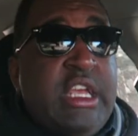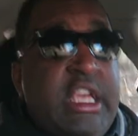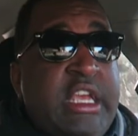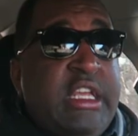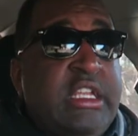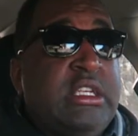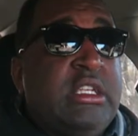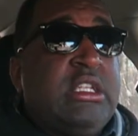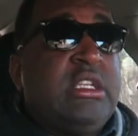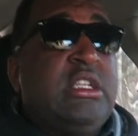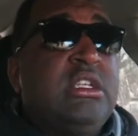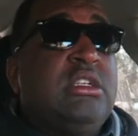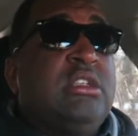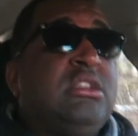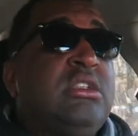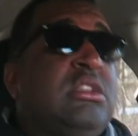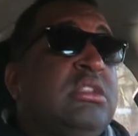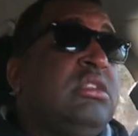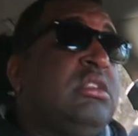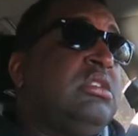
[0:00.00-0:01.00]

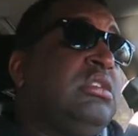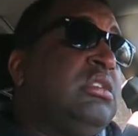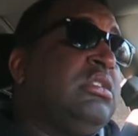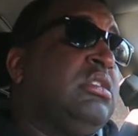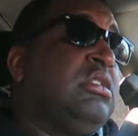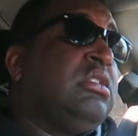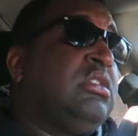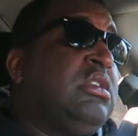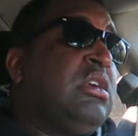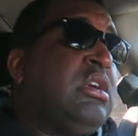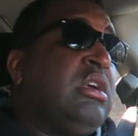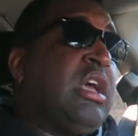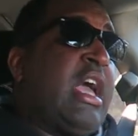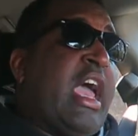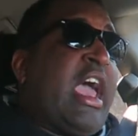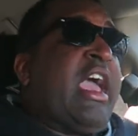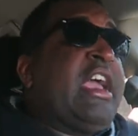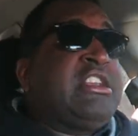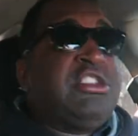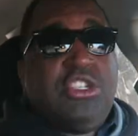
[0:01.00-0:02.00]

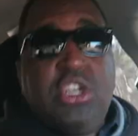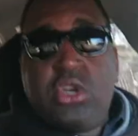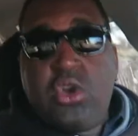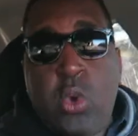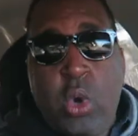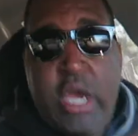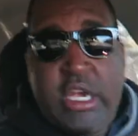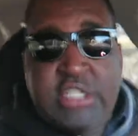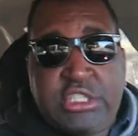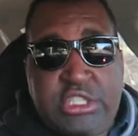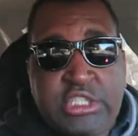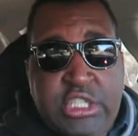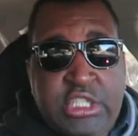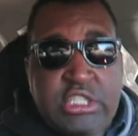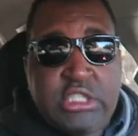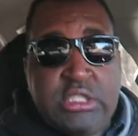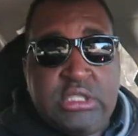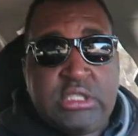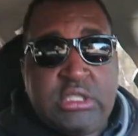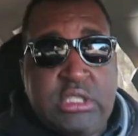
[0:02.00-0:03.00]
in, ask your
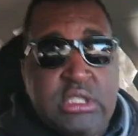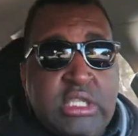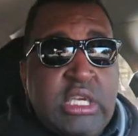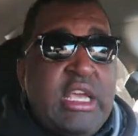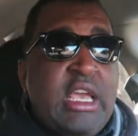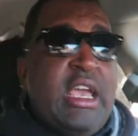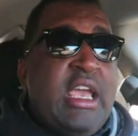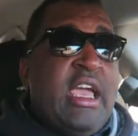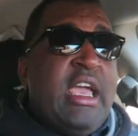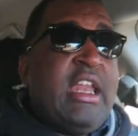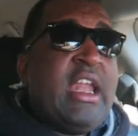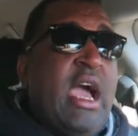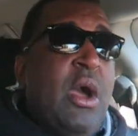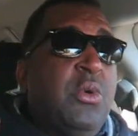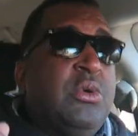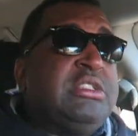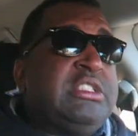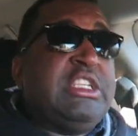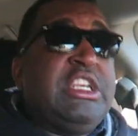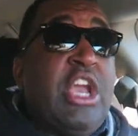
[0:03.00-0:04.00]
questions, and
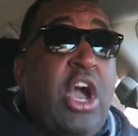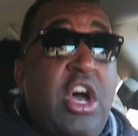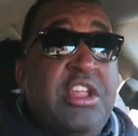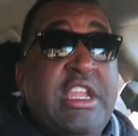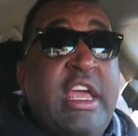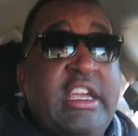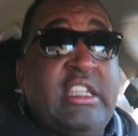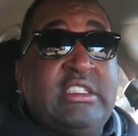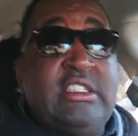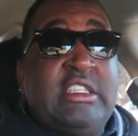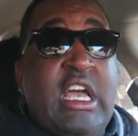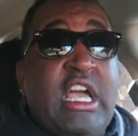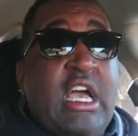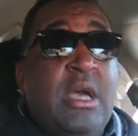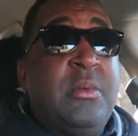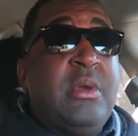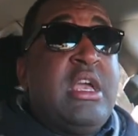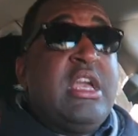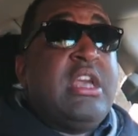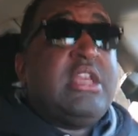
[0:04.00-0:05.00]
I will see y'all next
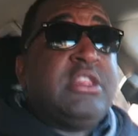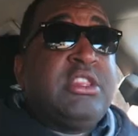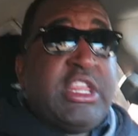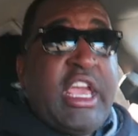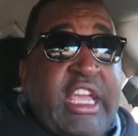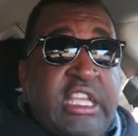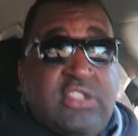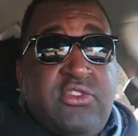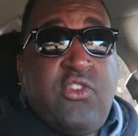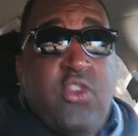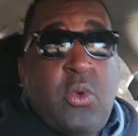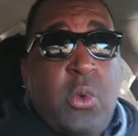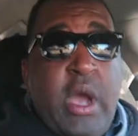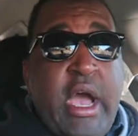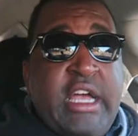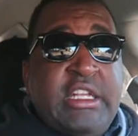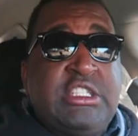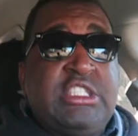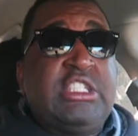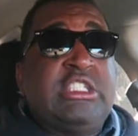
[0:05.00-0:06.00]
time. Thanks for
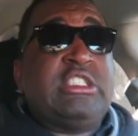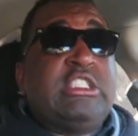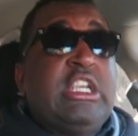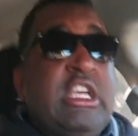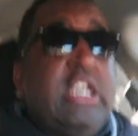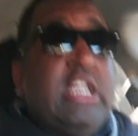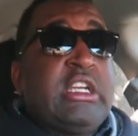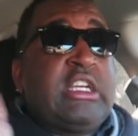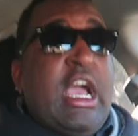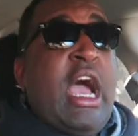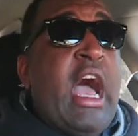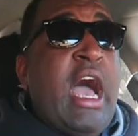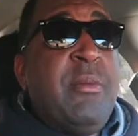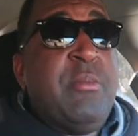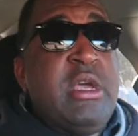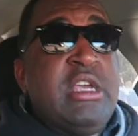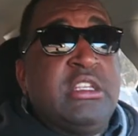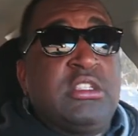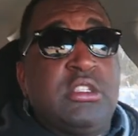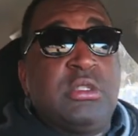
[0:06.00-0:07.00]
watching.
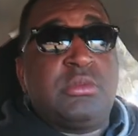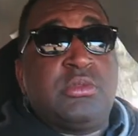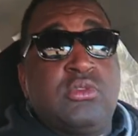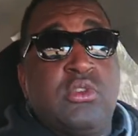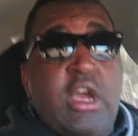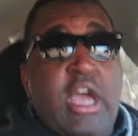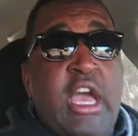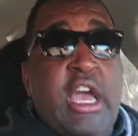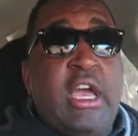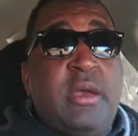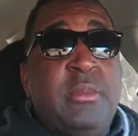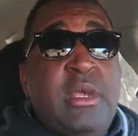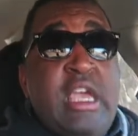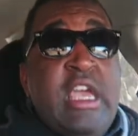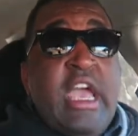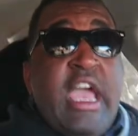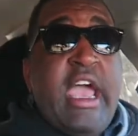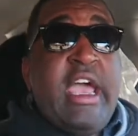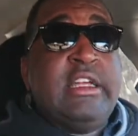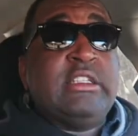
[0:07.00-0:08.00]
Comment, subscribe,
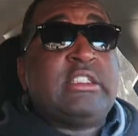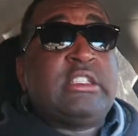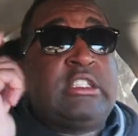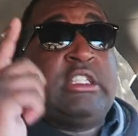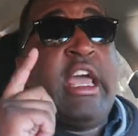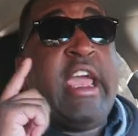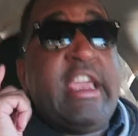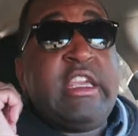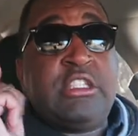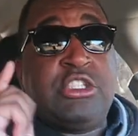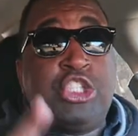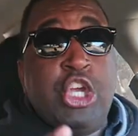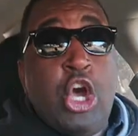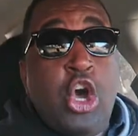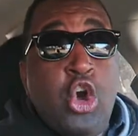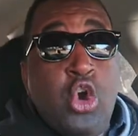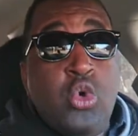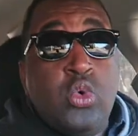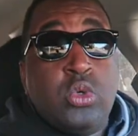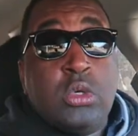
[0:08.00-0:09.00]
and stay
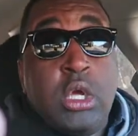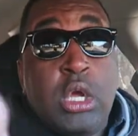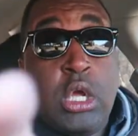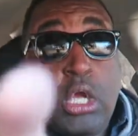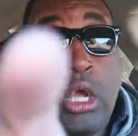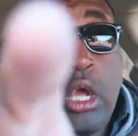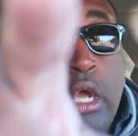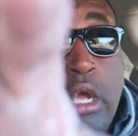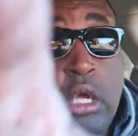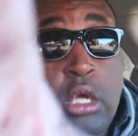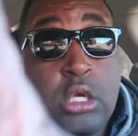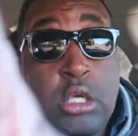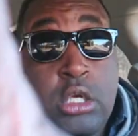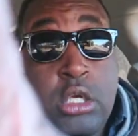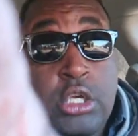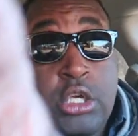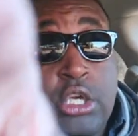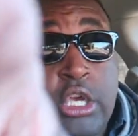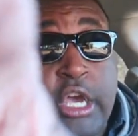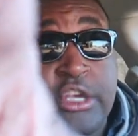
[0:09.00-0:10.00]

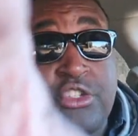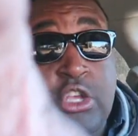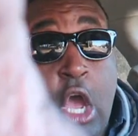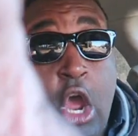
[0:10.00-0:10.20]
tuned. Yes,